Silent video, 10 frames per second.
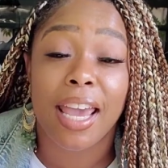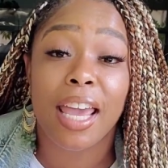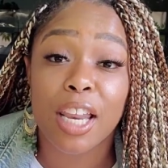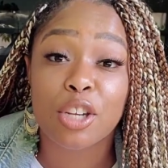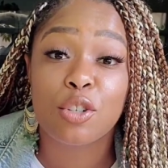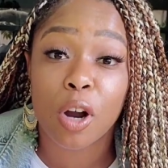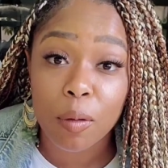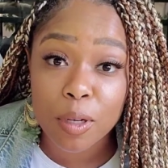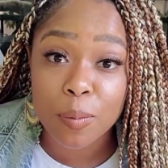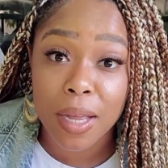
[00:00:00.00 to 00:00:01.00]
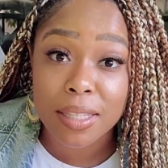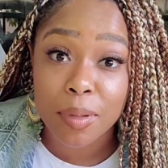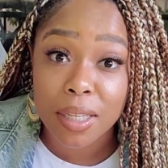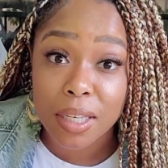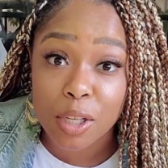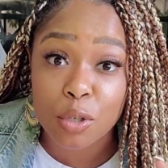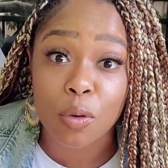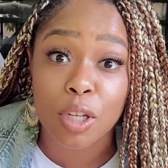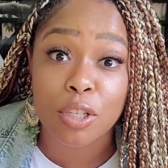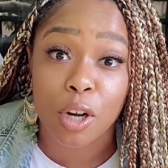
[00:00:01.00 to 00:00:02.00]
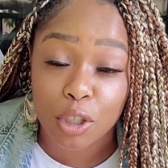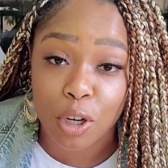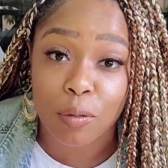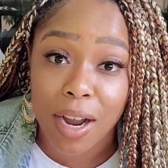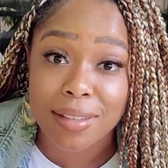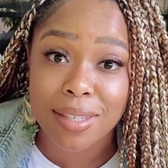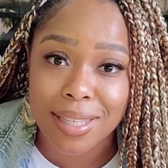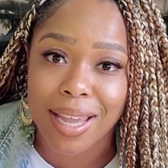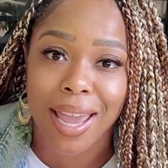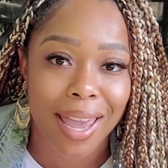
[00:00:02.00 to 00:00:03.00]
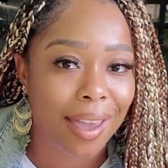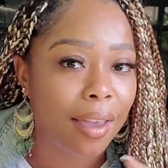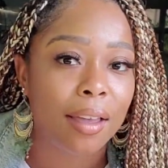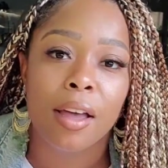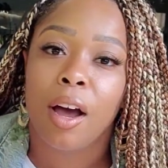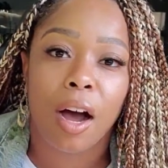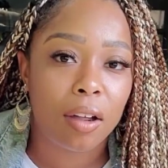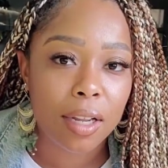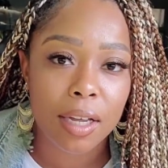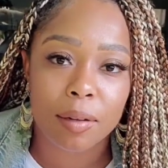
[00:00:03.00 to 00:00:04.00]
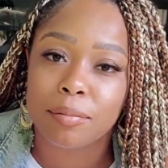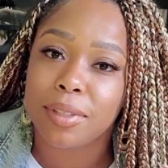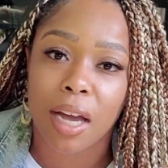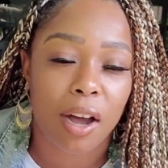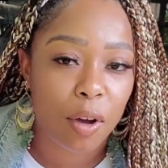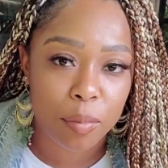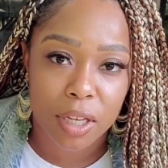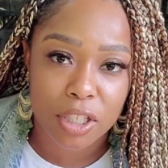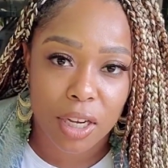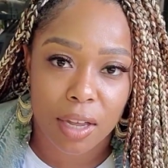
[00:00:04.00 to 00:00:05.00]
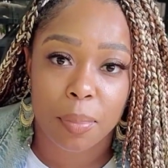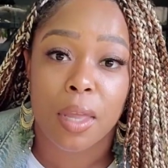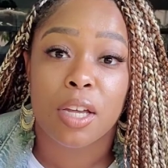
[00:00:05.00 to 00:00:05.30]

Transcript: It is your responsibility to assert your rights and say, hey, hold up, y'all owe me a check.